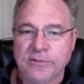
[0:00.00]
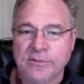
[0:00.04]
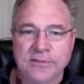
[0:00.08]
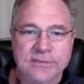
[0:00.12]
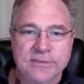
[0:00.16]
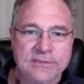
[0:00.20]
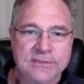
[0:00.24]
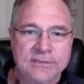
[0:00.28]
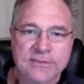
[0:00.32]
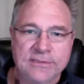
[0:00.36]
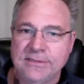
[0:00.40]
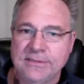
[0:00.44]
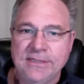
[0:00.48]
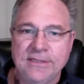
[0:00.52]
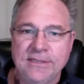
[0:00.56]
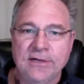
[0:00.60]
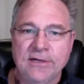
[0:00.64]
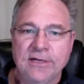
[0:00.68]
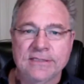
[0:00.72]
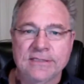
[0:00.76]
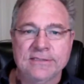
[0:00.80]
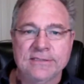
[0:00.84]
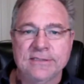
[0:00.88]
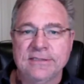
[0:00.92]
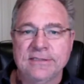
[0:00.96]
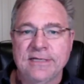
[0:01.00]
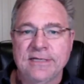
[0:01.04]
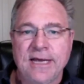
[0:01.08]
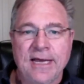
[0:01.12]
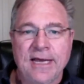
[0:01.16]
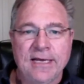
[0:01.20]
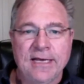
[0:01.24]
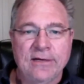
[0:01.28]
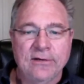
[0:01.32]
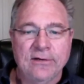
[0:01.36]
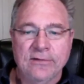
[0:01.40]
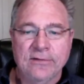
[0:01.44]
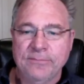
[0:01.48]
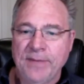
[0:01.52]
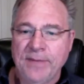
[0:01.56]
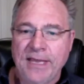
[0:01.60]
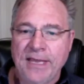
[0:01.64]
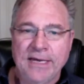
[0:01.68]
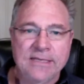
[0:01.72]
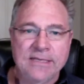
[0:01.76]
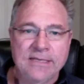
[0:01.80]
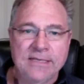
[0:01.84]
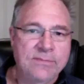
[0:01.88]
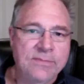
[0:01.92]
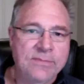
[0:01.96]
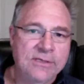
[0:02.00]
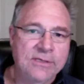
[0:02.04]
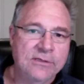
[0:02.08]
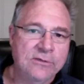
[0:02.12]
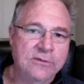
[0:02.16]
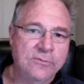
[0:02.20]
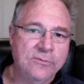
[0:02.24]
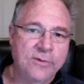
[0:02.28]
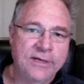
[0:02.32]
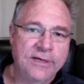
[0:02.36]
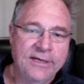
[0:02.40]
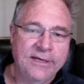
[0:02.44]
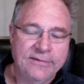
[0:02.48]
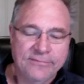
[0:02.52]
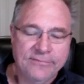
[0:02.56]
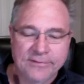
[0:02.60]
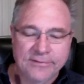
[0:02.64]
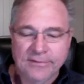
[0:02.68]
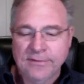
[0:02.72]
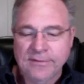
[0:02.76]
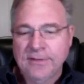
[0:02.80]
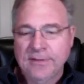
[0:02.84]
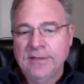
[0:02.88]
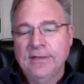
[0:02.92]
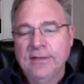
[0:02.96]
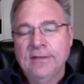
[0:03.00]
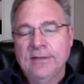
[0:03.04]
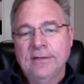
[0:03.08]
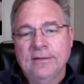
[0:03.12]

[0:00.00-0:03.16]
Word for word: whether it's DDoS attack or man in the middle or whatever,